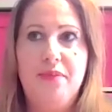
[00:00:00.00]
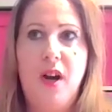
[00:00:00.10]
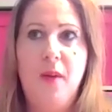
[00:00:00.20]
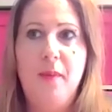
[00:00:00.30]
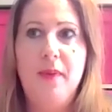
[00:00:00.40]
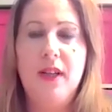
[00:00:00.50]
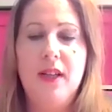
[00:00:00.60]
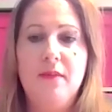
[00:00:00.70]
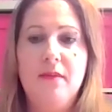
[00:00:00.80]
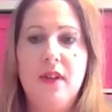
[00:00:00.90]

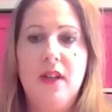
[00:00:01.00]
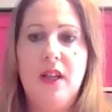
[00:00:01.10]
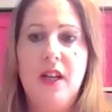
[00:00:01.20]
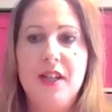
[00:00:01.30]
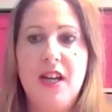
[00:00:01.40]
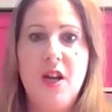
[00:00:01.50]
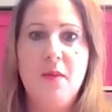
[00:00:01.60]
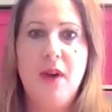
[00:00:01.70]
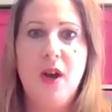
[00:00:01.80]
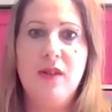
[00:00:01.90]
probably, I don't
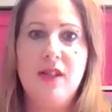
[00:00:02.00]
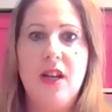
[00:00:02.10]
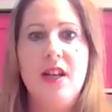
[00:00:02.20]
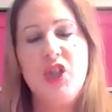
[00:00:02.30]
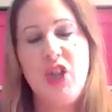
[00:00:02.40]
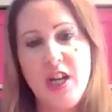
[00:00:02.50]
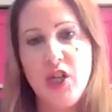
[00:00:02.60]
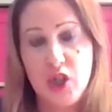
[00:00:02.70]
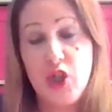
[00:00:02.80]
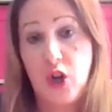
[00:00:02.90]
know, most, and it
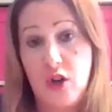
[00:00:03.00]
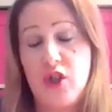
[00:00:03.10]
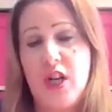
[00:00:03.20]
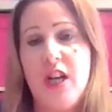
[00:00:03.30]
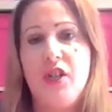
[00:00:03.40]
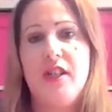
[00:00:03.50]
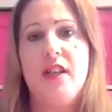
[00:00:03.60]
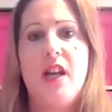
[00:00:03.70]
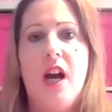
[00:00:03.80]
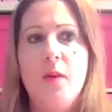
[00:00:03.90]
changes
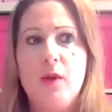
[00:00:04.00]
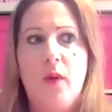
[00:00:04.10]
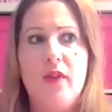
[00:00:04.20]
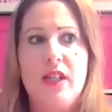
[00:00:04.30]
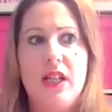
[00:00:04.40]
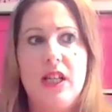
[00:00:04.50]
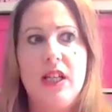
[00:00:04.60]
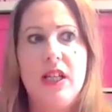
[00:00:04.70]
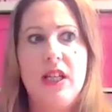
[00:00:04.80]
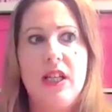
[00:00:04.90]
in time. So
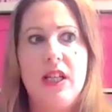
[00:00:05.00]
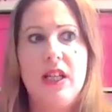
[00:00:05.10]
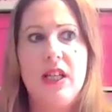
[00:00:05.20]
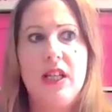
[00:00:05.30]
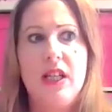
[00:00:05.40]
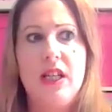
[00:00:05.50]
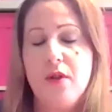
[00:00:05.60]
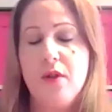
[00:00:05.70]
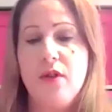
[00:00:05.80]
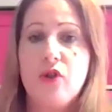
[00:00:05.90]
obviously you're going through
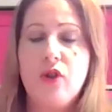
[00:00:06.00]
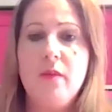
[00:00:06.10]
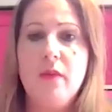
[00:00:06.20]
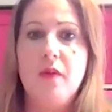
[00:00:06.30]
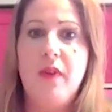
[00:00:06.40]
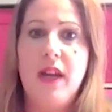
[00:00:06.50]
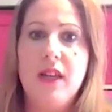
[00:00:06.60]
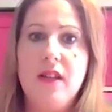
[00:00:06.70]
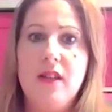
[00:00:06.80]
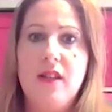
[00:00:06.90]
your treatment
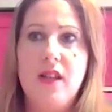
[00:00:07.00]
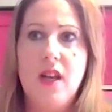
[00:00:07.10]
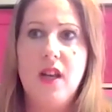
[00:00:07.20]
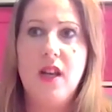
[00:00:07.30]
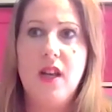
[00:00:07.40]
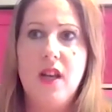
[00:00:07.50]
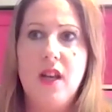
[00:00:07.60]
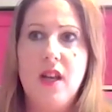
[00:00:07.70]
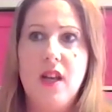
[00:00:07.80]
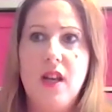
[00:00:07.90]
phase.
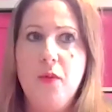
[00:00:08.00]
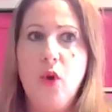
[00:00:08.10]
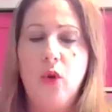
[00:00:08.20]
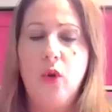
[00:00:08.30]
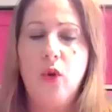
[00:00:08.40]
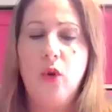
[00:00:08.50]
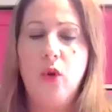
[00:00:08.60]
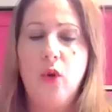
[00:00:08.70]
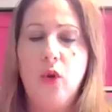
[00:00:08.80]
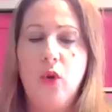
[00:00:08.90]
Your
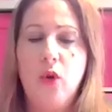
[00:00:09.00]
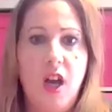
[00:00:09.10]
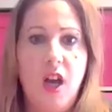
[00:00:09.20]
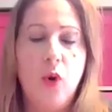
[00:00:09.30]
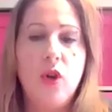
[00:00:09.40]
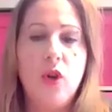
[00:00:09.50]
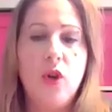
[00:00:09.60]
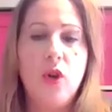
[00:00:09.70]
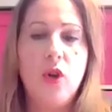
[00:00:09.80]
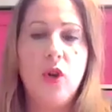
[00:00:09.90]
need, what you
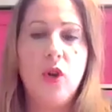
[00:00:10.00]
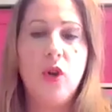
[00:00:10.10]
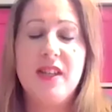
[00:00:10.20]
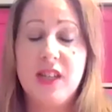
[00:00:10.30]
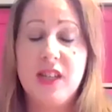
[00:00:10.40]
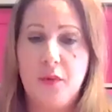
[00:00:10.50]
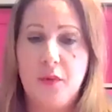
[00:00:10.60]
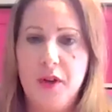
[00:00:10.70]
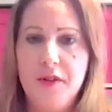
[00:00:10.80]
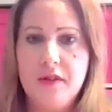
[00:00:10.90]
need is
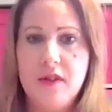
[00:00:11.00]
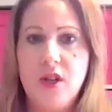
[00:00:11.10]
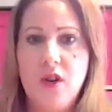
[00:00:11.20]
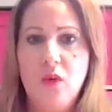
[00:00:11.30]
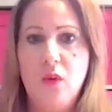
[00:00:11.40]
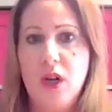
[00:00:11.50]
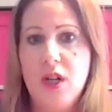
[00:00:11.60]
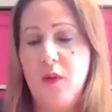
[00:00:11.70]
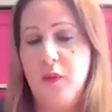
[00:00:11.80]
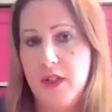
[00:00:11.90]
different to
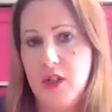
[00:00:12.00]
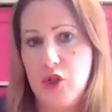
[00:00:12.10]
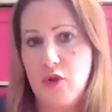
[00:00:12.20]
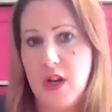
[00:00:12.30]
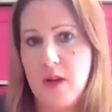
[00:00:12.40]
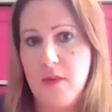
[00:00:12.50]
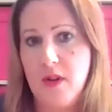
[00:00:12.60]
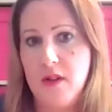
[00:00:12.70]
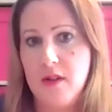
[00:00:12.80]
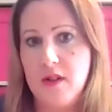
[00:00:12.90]
when you finish
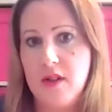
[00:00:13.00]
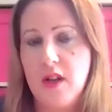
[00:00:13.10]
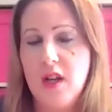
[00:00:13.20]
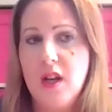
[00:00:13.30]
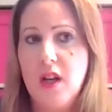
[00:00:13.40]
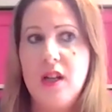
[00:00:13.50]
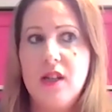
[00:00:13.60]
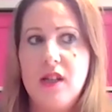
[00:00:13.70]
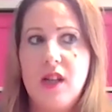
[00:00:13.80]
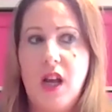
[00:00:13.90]
treatment.
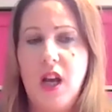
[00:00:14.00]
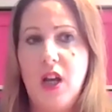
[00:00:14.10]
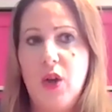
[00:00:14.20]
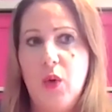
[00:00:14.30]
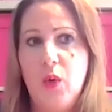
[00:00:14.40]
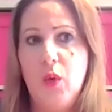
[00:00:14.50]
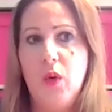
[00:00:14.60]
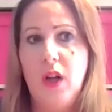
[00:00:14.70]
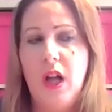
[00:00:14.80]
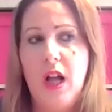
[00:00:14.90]
So